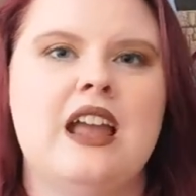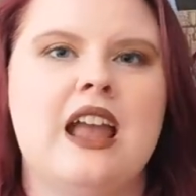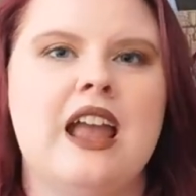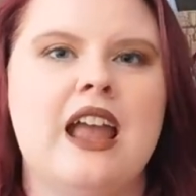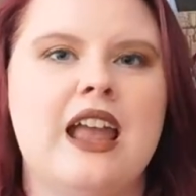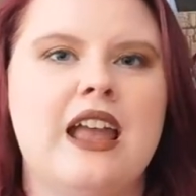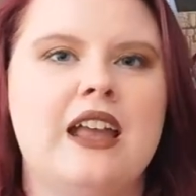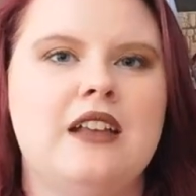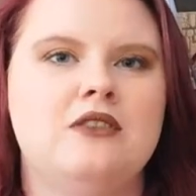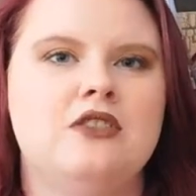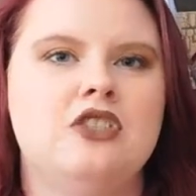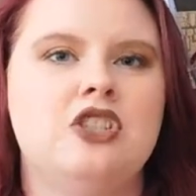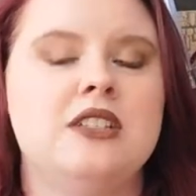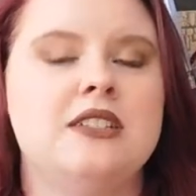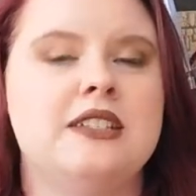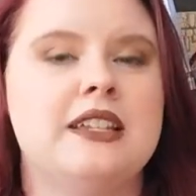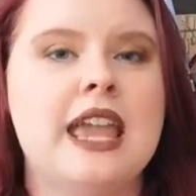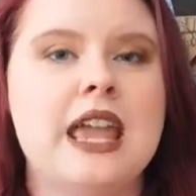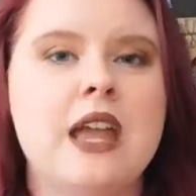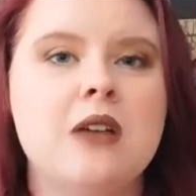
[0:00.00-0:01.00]
And
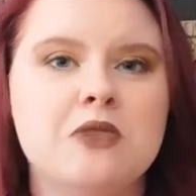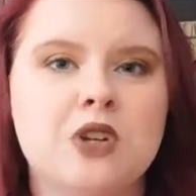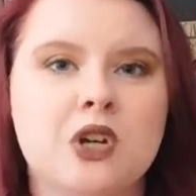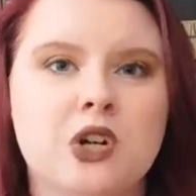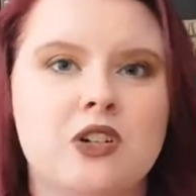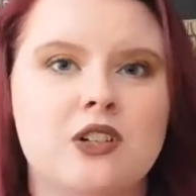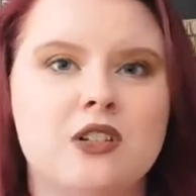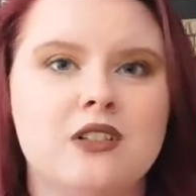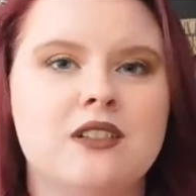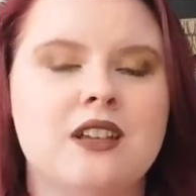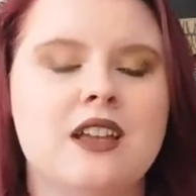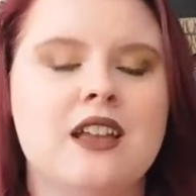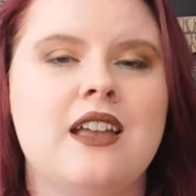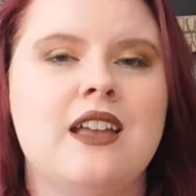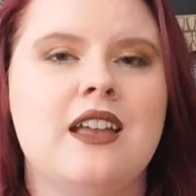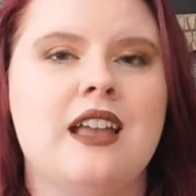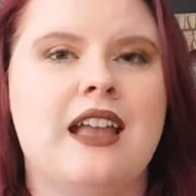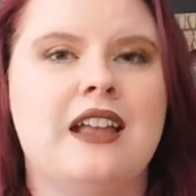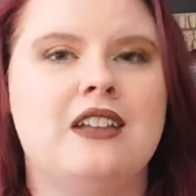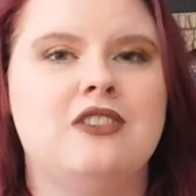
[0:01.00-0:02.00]
she's a cam girl,
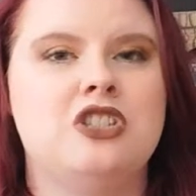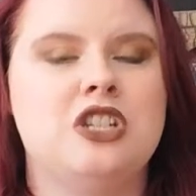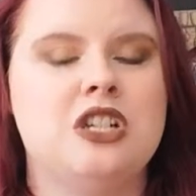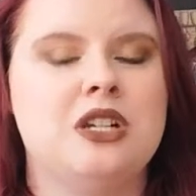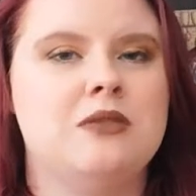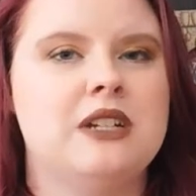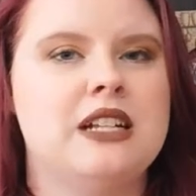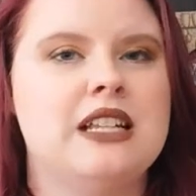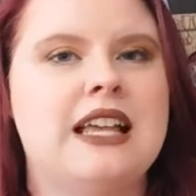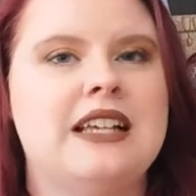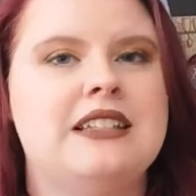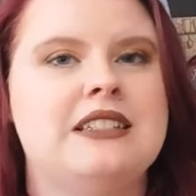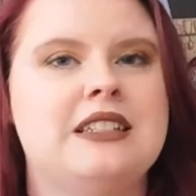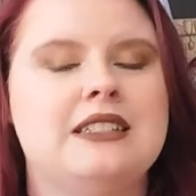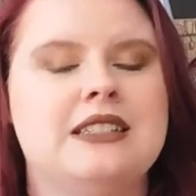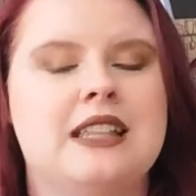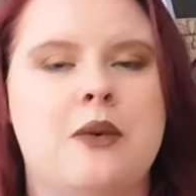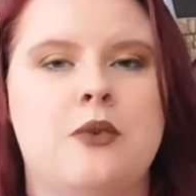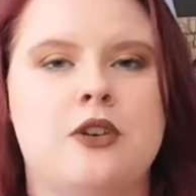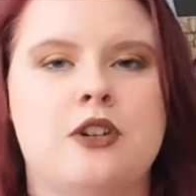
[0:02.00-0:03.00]
and she
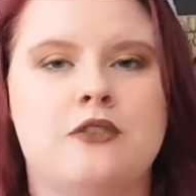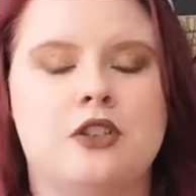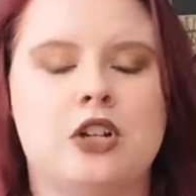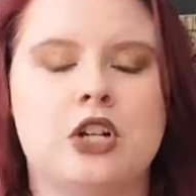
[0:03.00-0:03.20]
realizes that one of